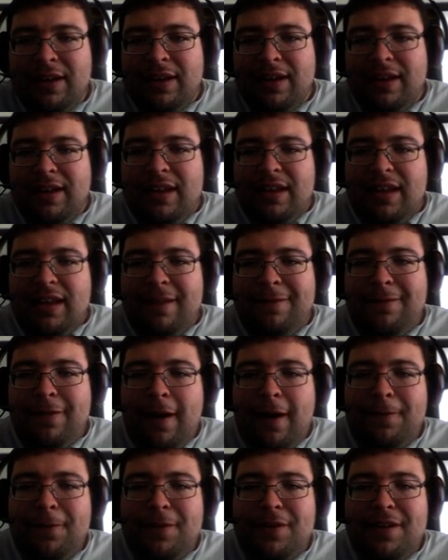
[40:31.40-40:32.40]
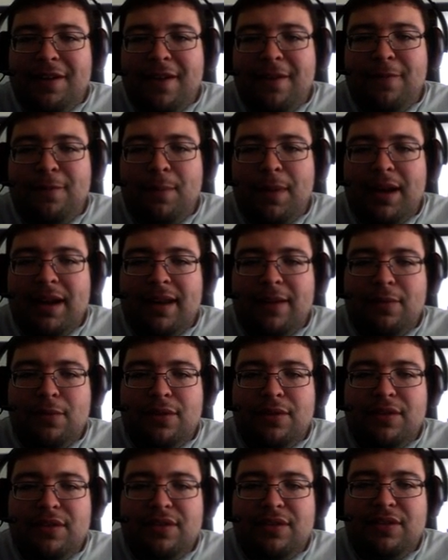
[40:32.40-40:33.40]
If offered enough money,
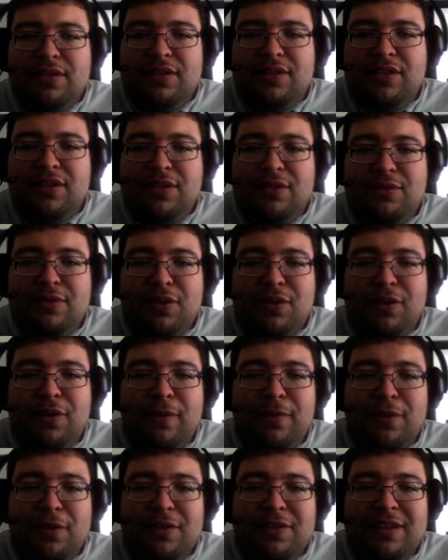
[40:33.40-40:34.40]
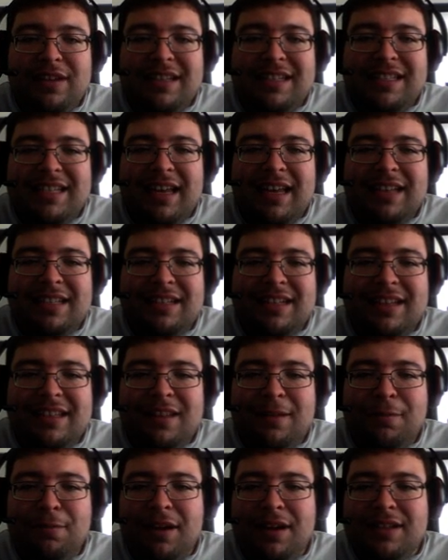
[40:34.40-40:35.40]
would you covertly assassinate the
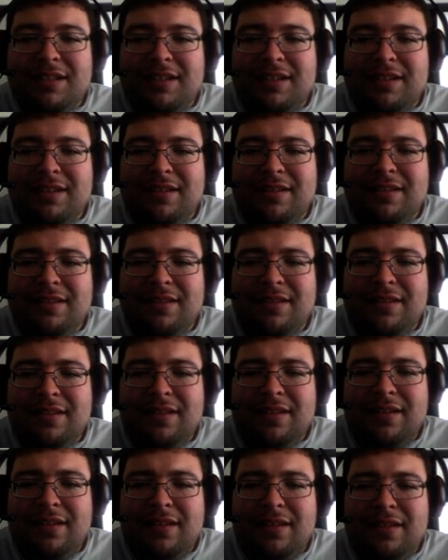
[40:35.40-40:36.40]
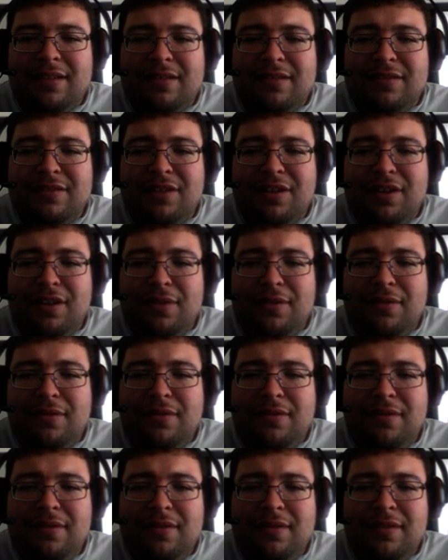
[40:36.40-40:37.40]
president? No.
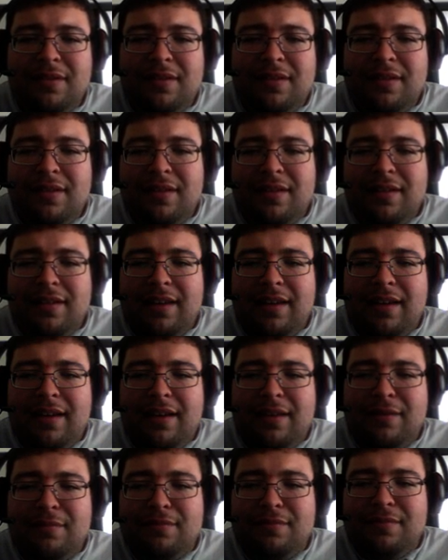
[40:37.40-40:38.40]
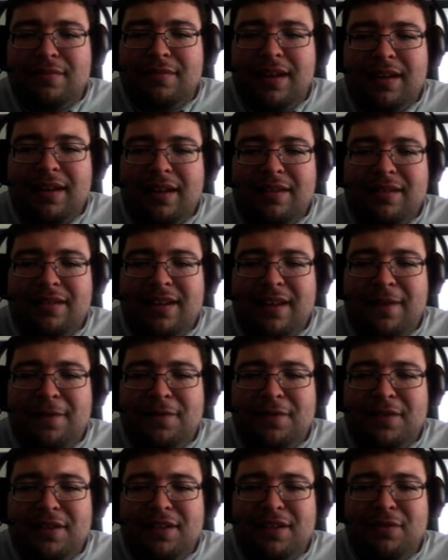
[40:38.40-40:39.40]
And I
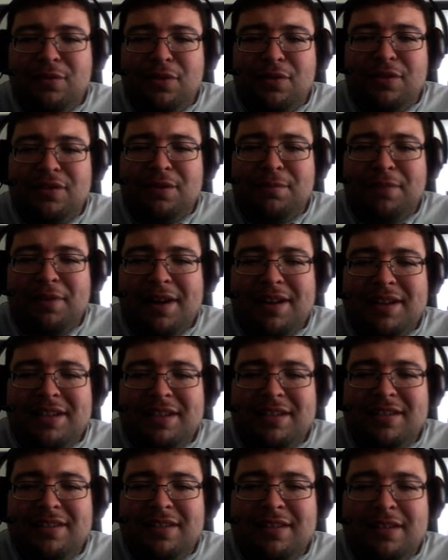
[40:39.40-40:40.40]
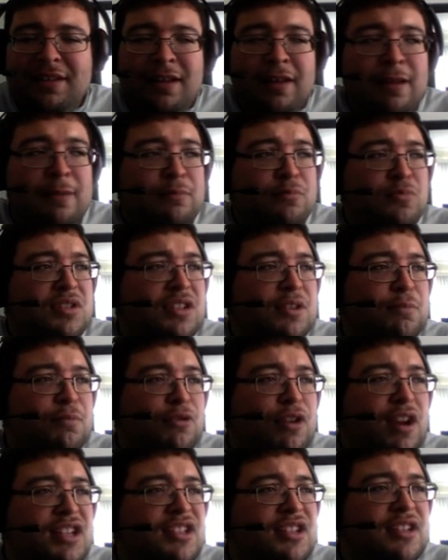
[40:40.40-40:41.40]
definitely warned the president, Mr.
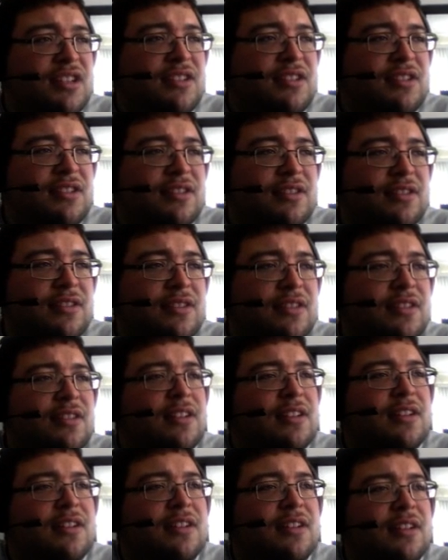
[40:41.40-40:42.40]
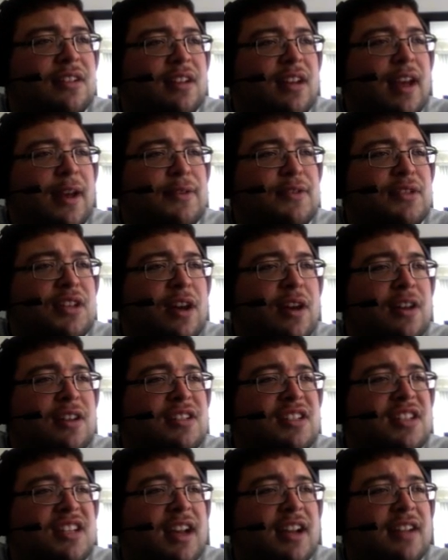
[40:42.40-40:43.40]
President, I was
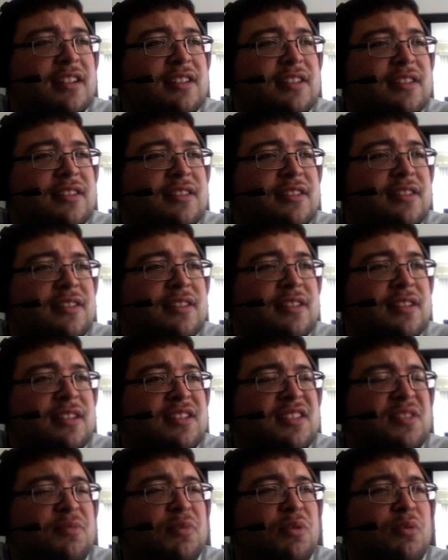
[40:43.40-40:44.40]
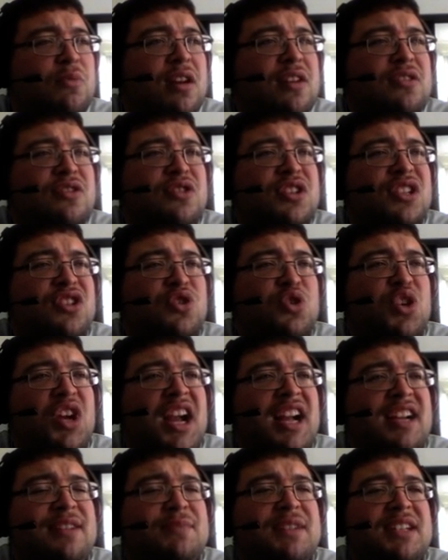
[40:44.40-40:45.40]
contacted. Someone wanted to
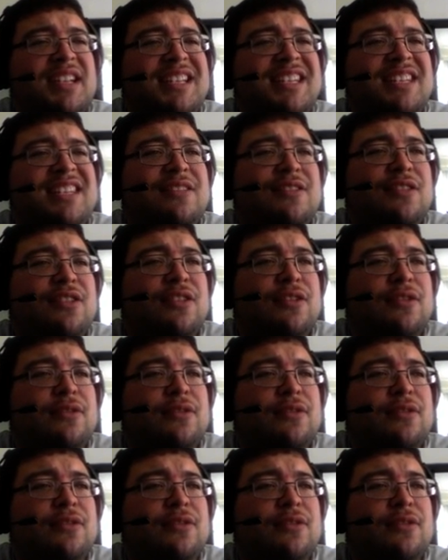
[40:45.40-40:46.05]
contract me to kill you,